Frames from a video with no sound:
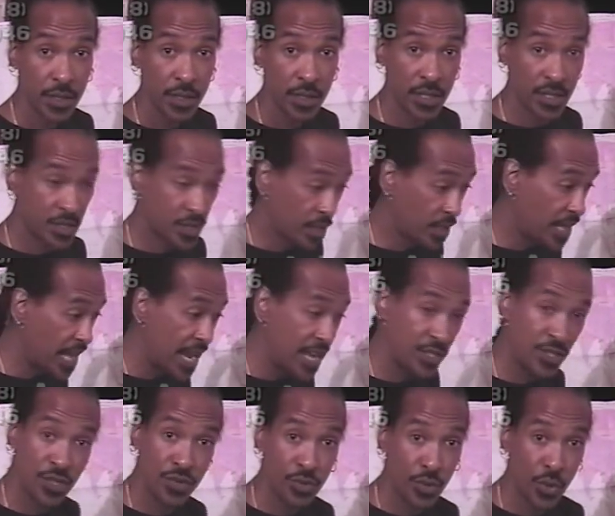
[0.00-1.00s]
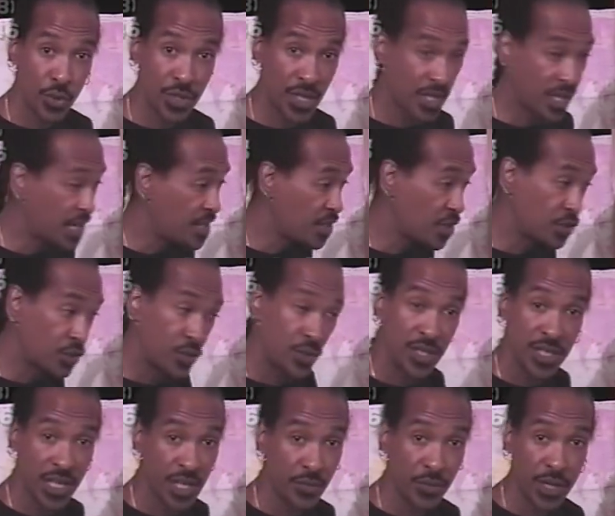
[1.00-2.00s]
is the last throws that they just couldn't
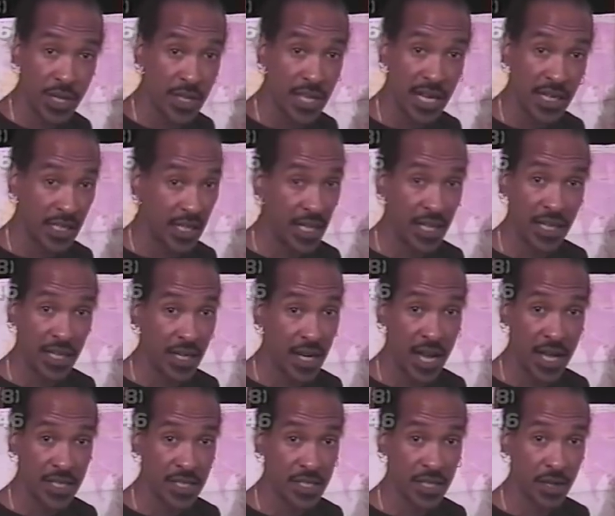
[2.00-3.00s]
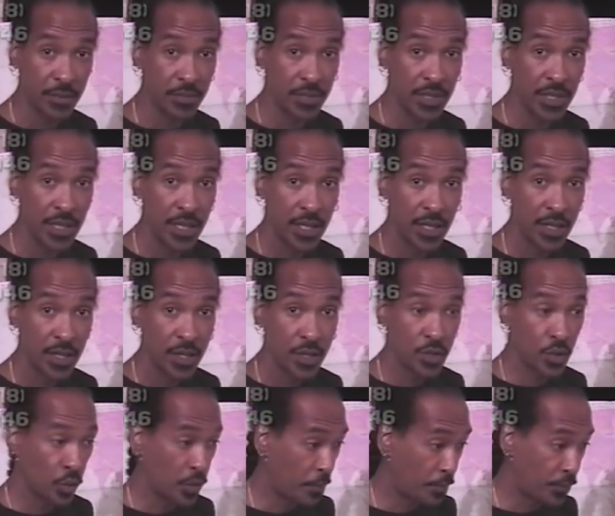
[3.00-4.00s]
get rid of that king concept.
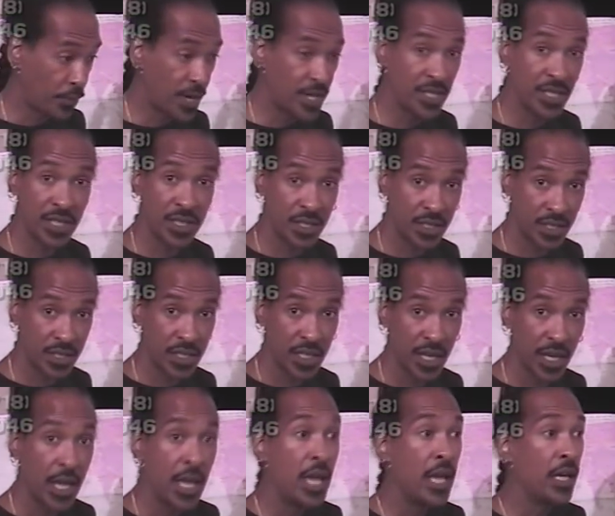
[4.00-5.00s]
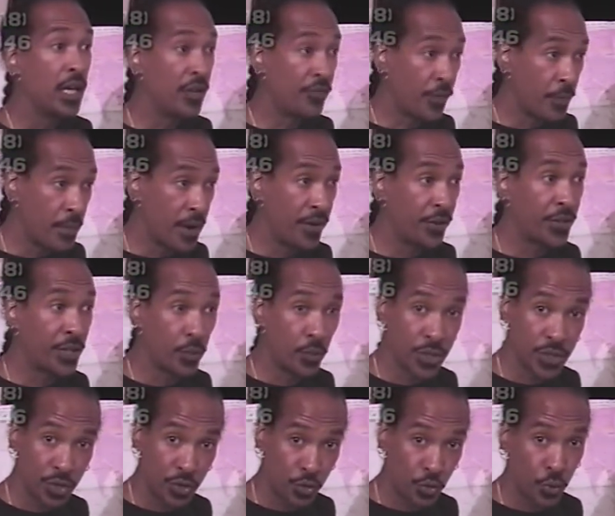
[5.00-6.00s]
So the president is there. If America
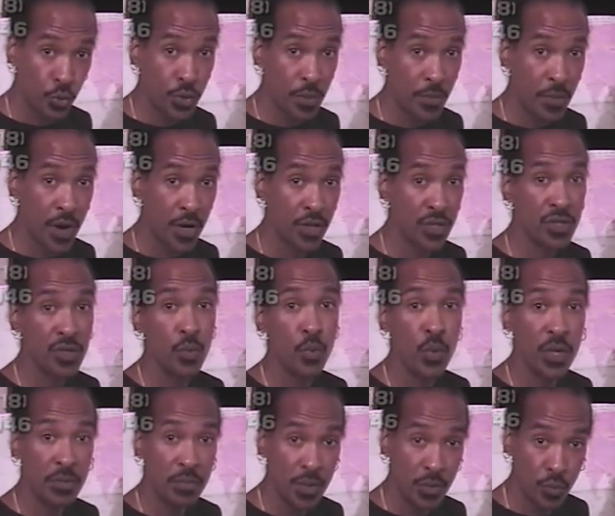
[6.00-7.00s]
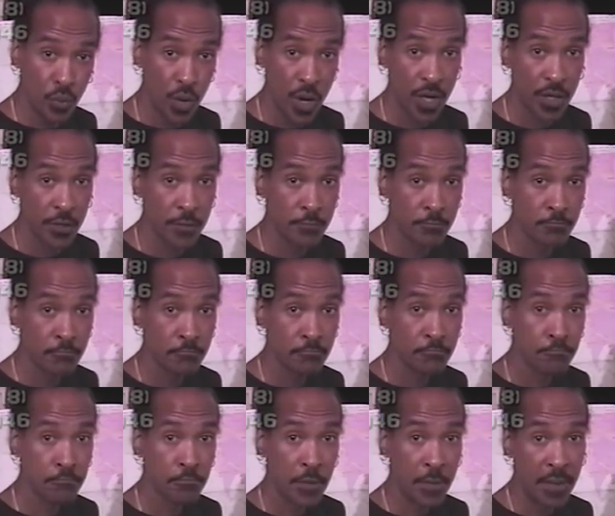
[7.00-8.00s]
was a true democracy, we'd be run
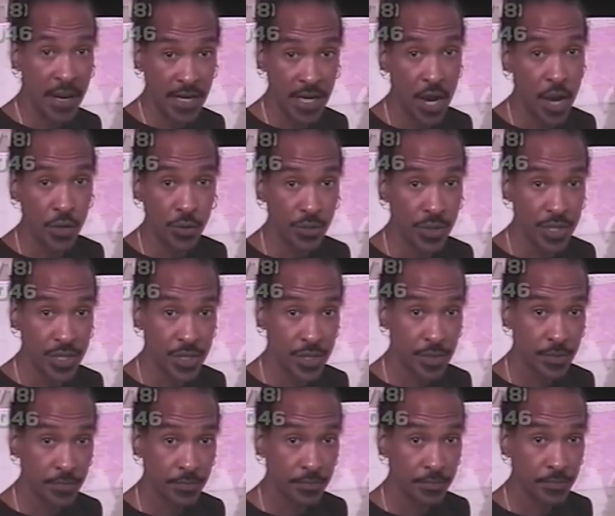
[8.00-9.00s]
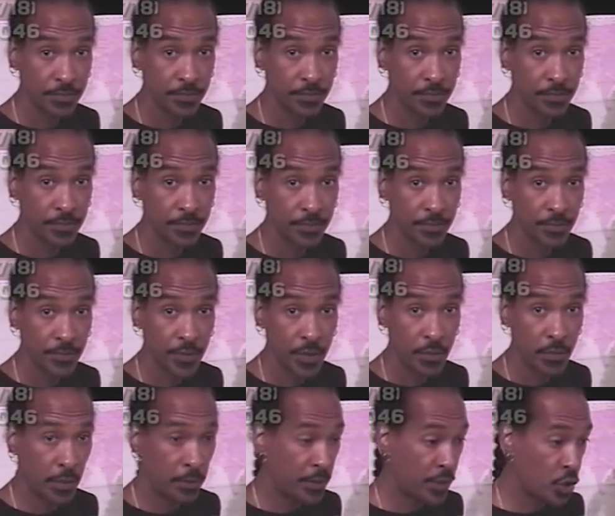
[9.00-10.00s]
by Congress.
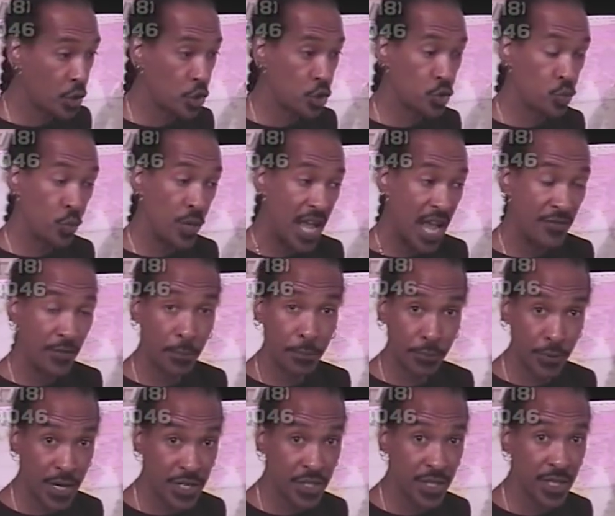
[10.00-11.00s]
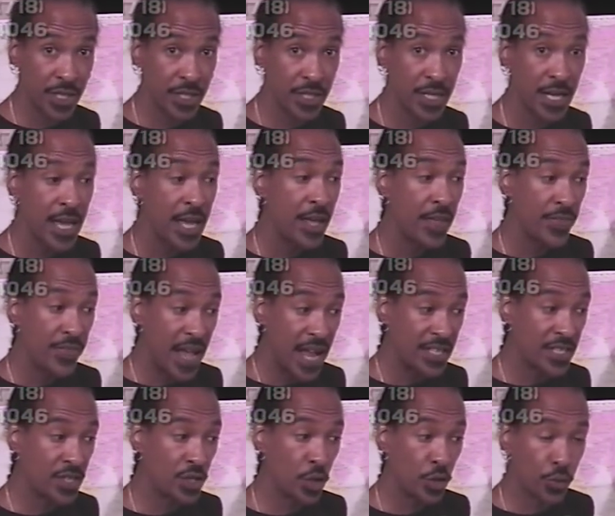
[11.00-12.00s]
But because we have a president,
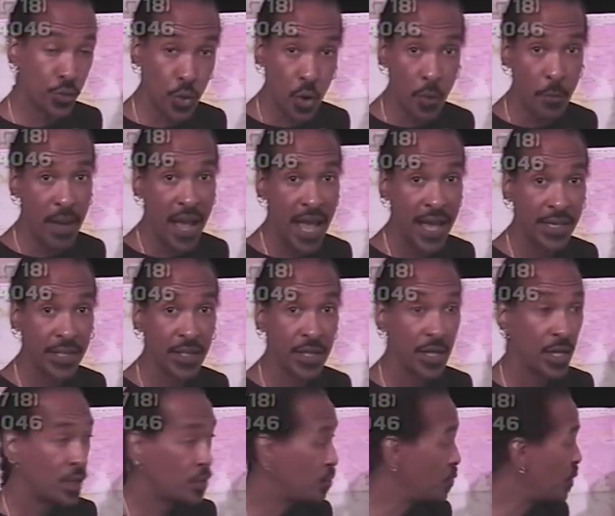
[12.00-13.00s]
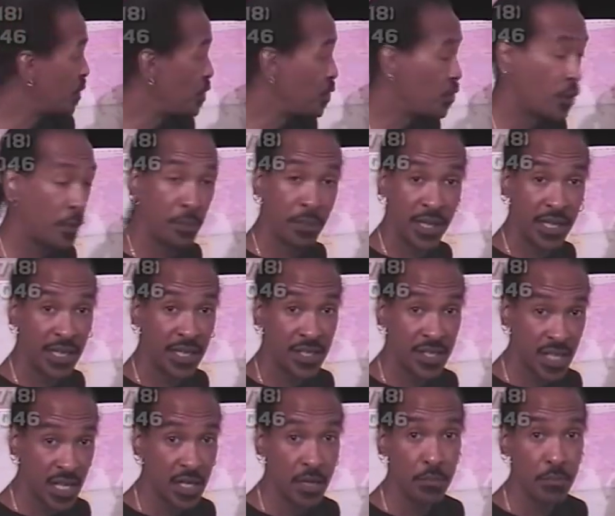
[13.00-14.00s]
that's the throwback to the Europeans'
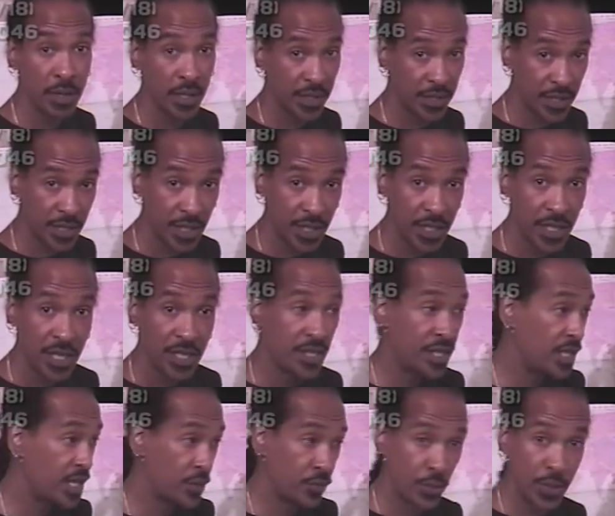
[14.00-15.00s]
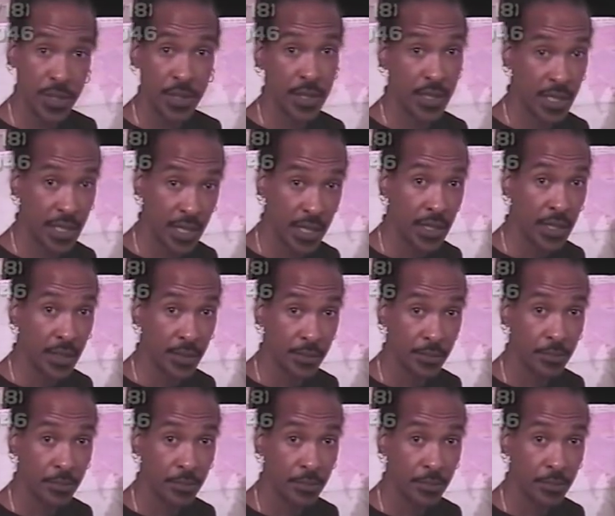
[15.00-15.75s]
inability to get rid of the king.